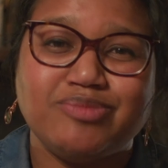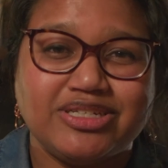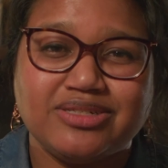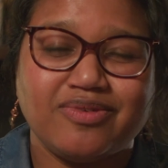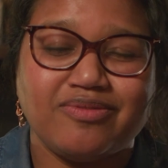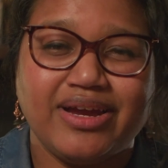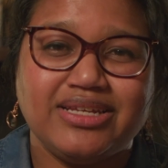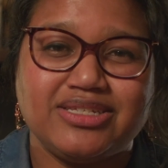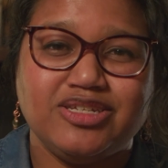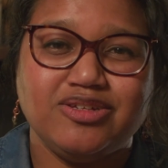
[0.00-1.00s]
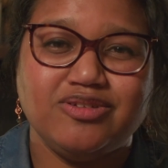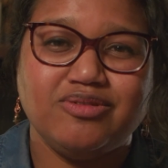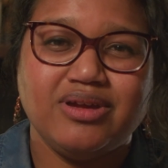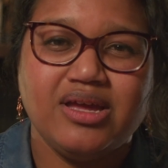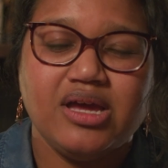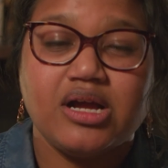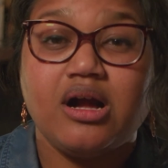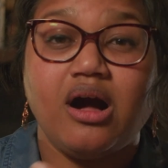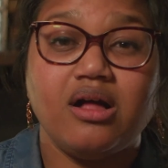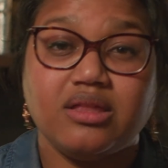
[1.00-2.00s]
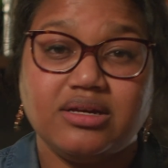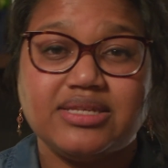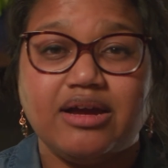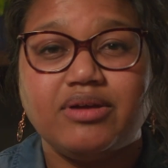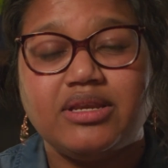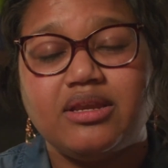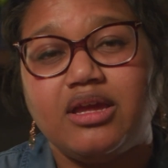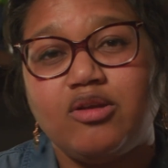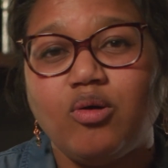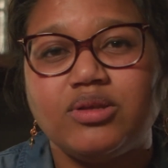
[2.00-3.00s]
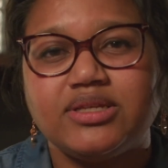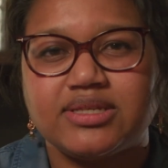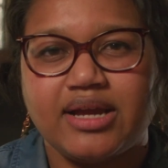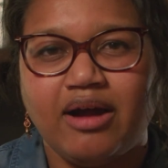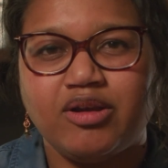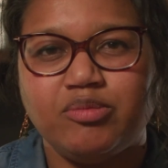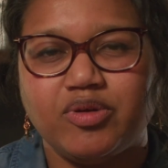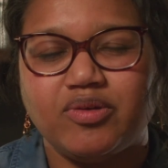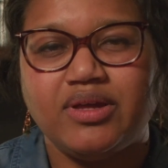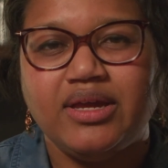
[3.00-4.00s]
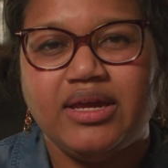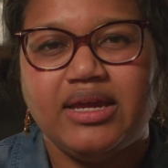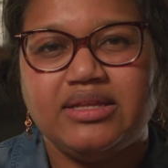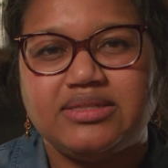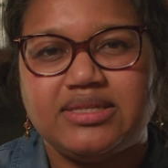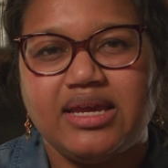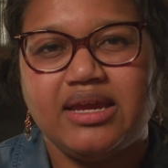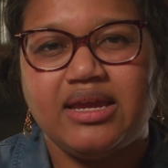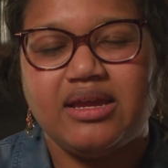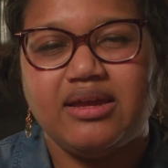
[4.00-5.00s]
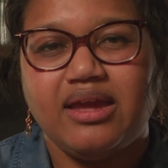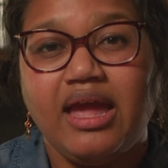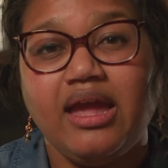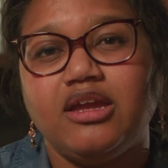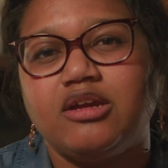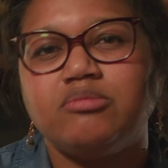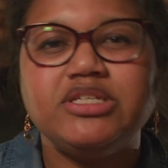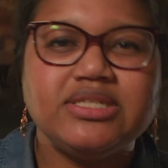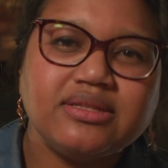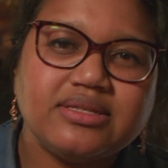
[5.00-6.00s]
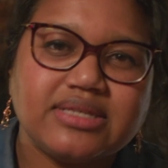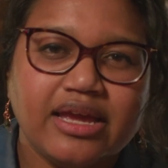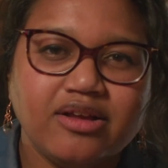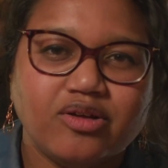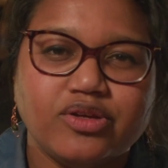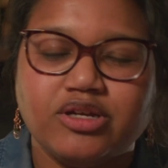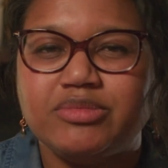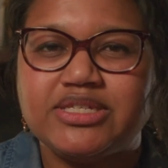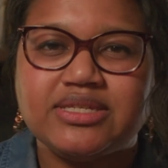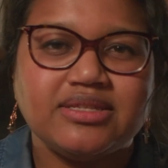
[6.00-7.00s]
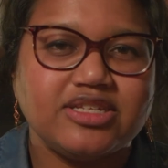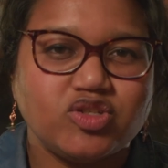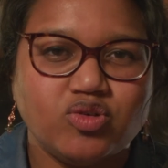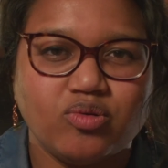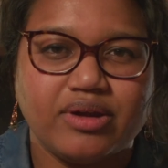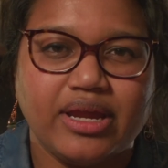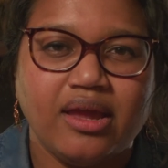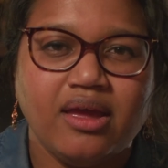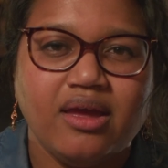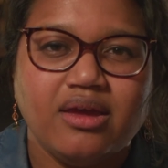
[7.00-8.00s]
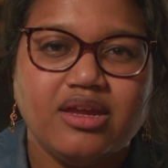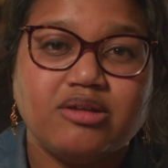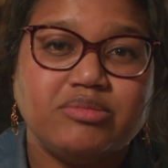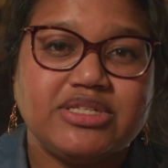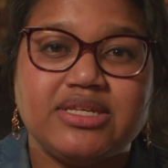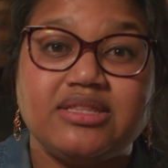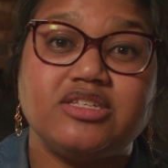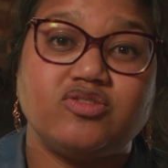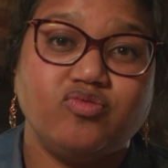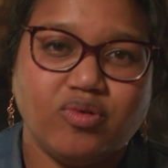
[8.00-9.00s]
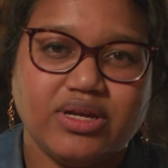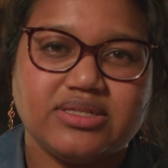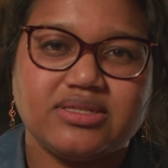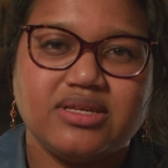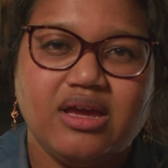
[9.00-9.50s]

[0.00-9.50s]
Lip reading: much of a right to call us out and hold us accountable and say, hey, you're missing this angle, you're missing this story, you're missing this voice.